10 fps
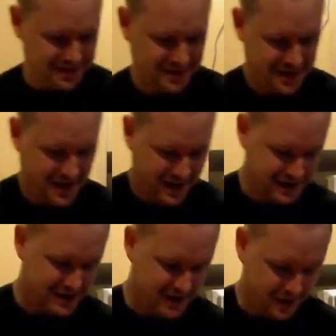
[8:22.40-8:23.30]
All right,
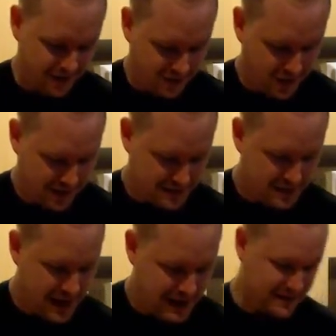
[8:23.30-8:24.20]
so I've got as
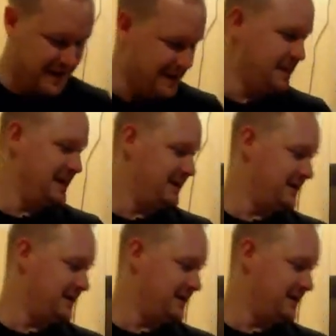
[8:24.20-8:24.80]
much of that meat as